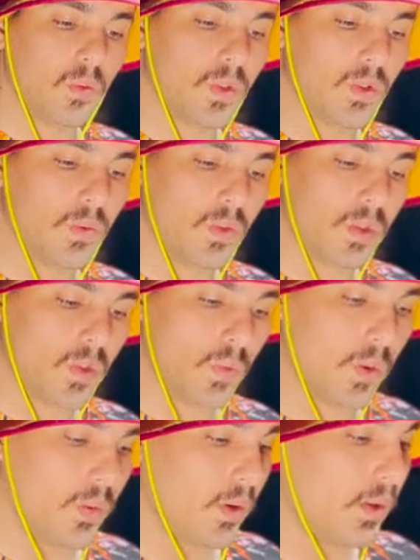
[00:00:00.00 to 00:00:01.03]
do is we'll just
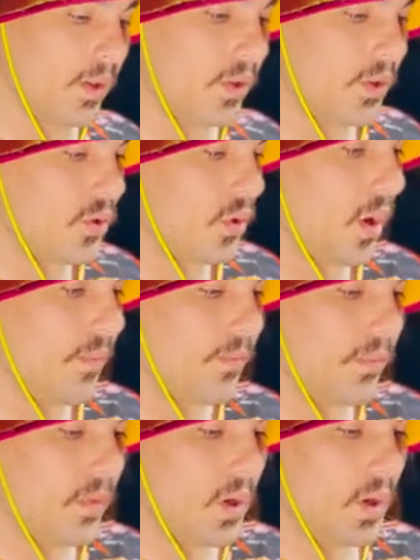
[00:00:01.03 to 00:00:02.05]
swing with our leader to draw
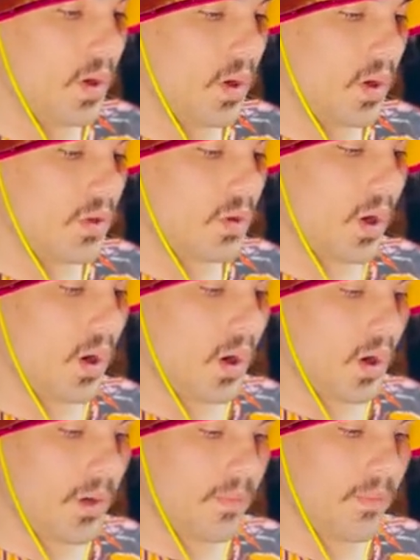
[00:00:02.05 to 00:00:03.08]
a
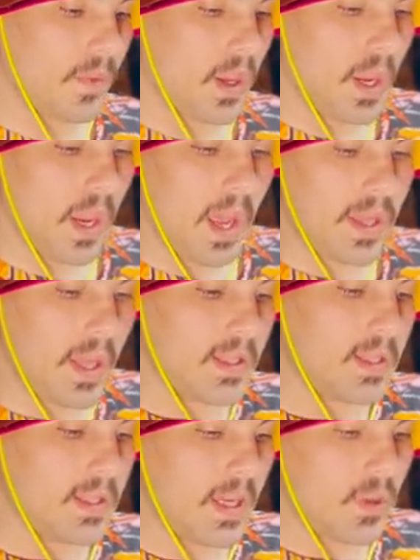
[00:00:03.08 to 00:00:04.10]
card. And then
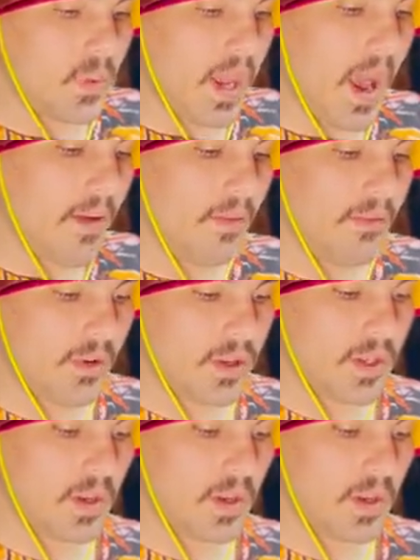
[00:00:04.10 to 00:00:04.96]
since we have a Frieza's